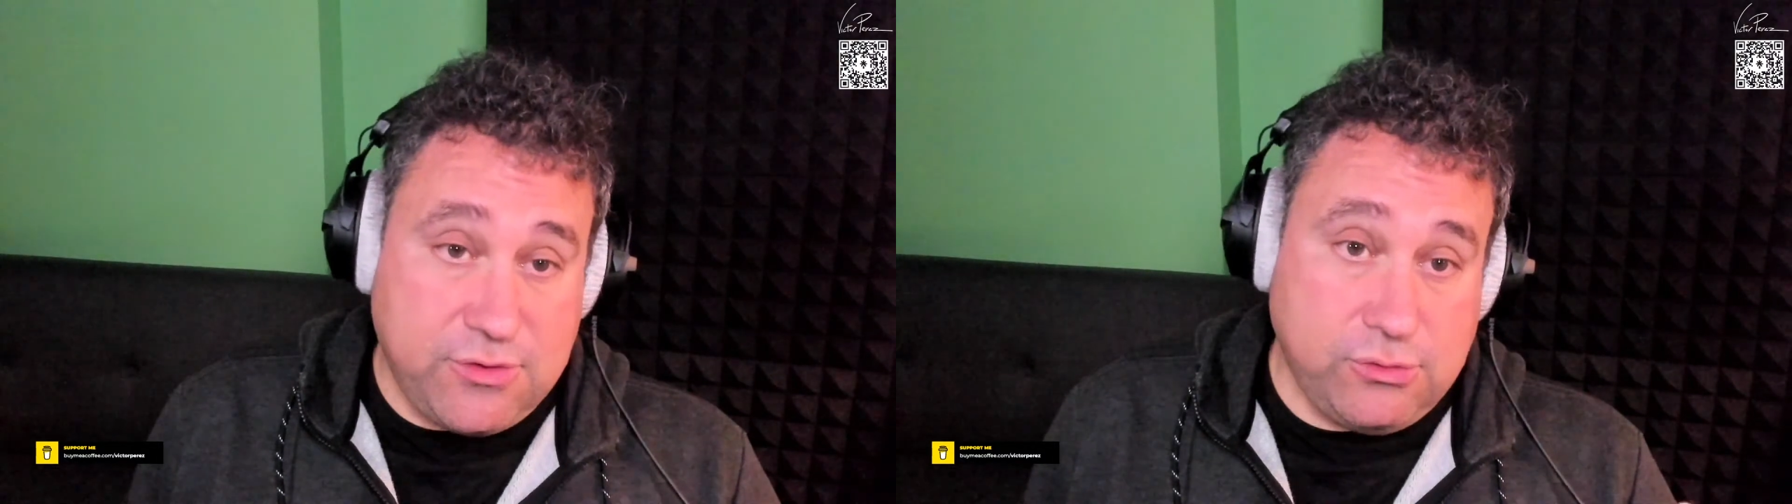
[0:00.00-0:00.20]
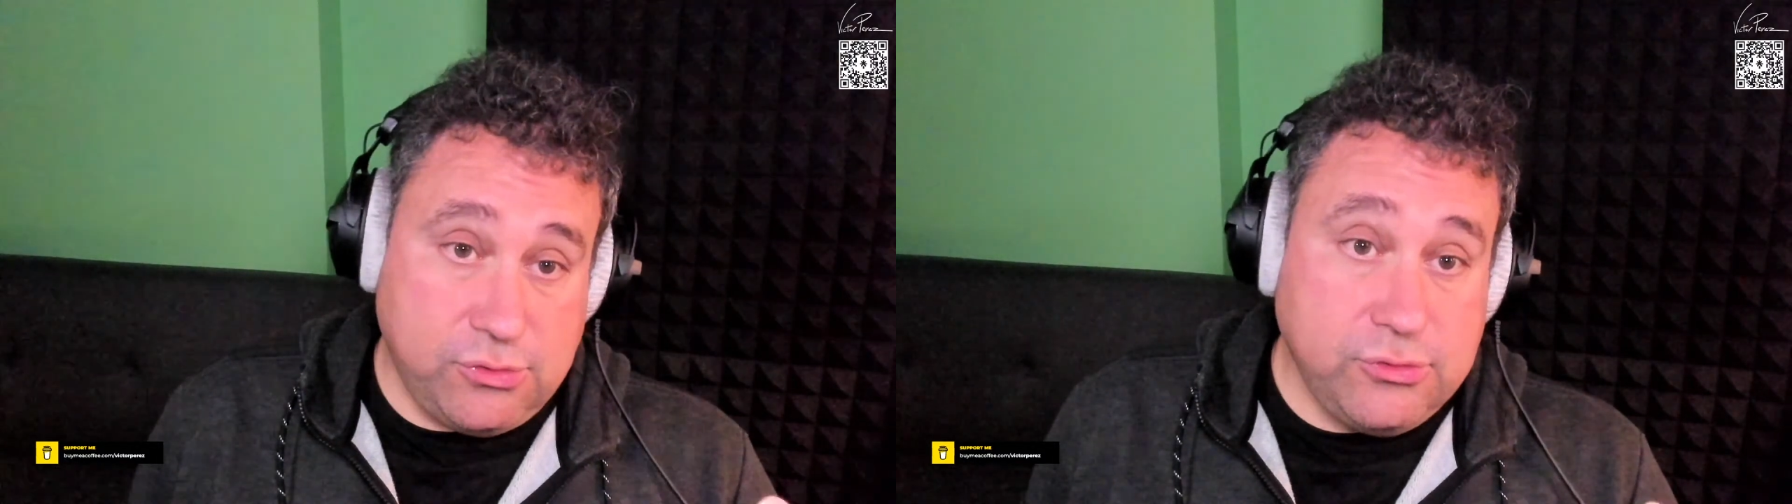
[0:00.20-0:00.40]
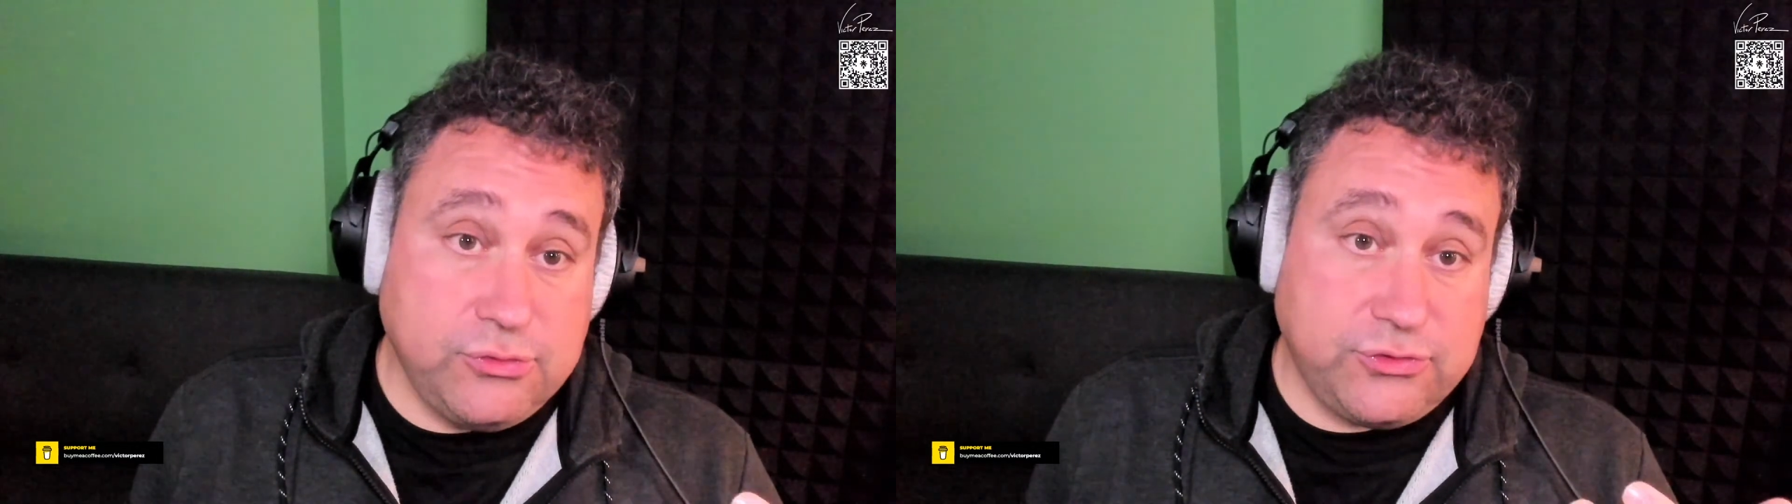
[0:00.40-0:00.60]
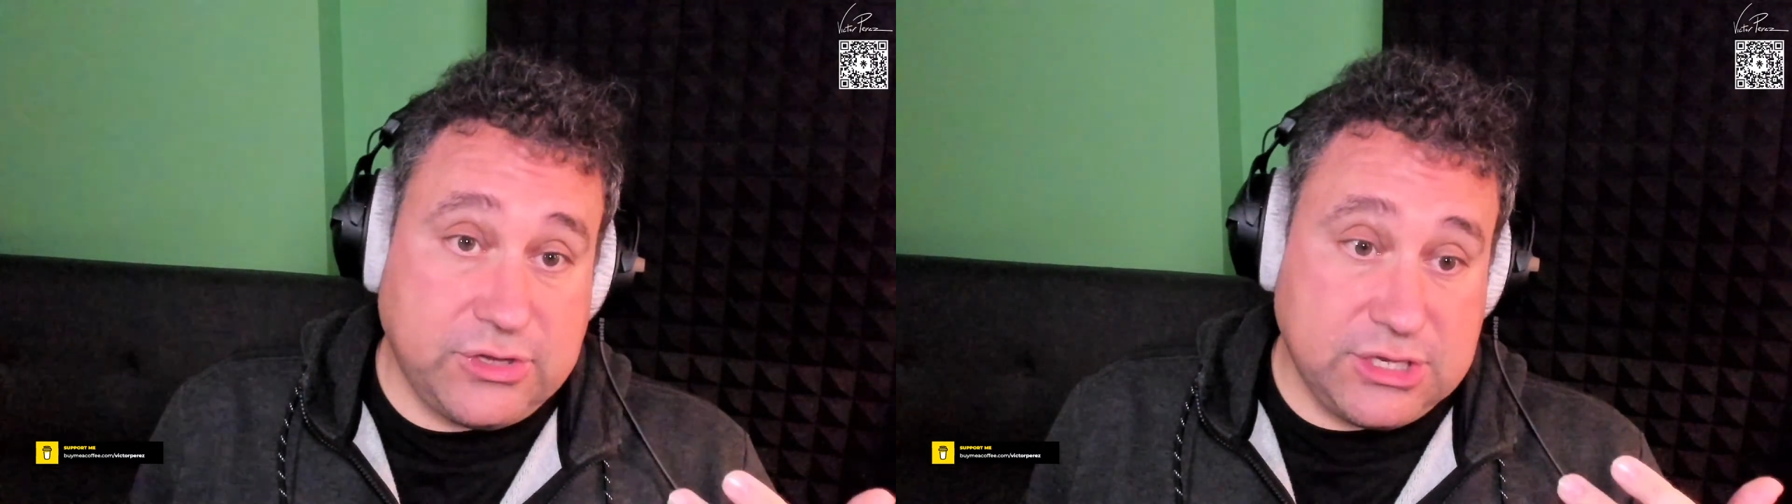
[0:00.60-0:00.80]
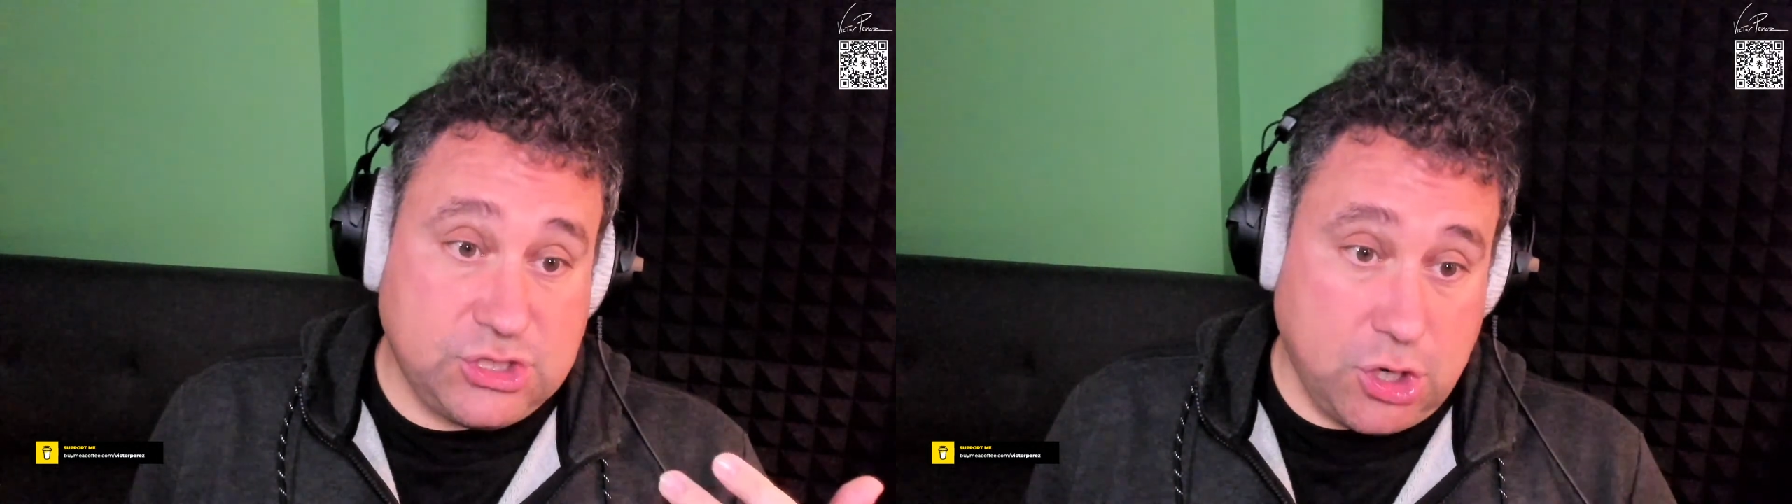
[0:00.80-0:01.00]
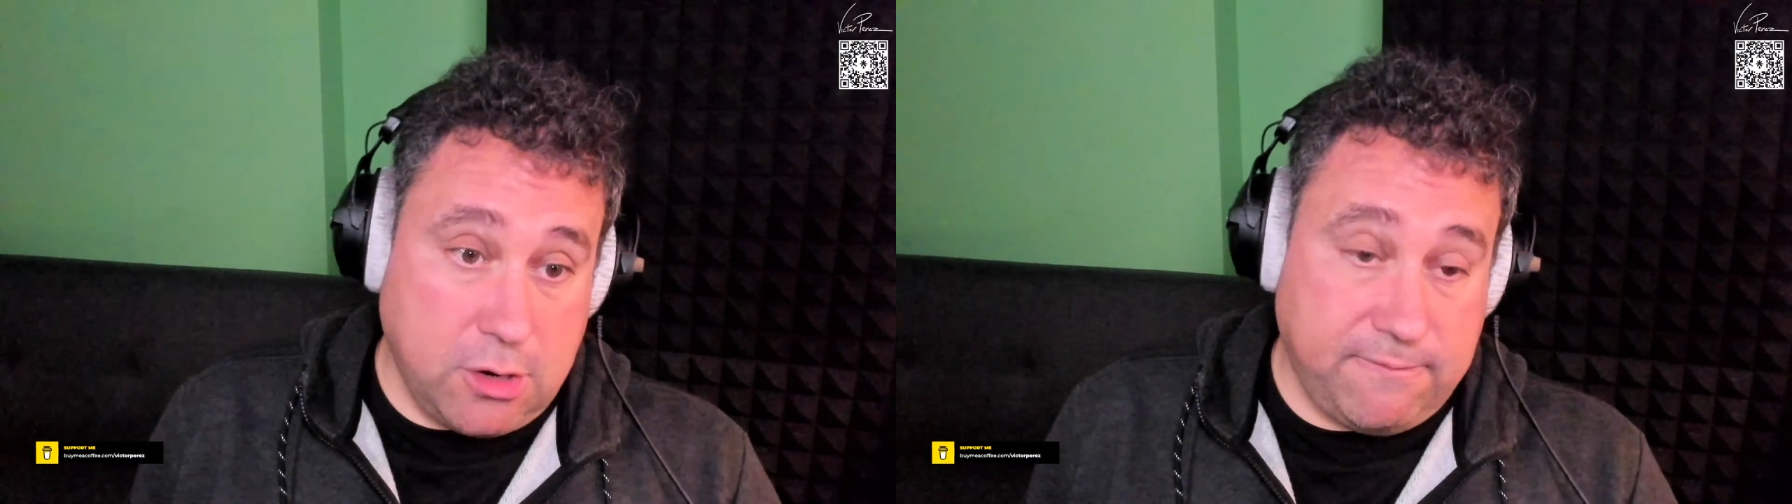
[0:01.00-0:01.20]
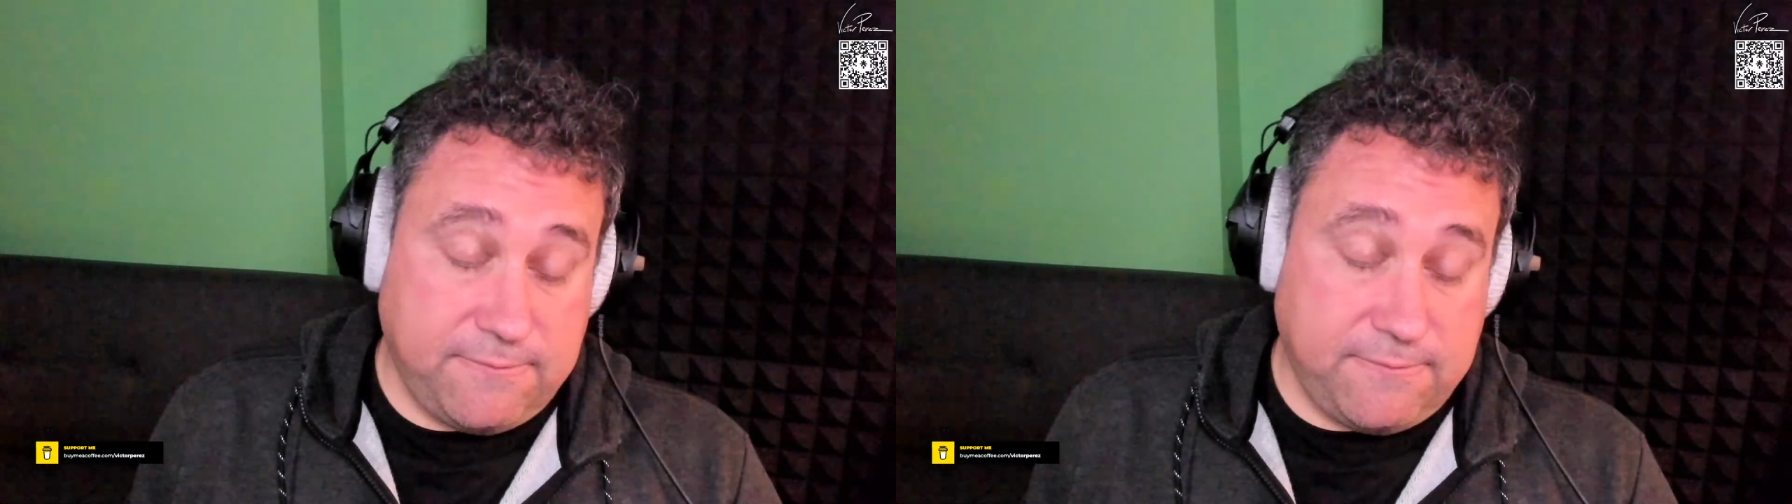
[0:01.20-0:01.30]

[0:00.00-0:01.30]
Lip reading: you lose the job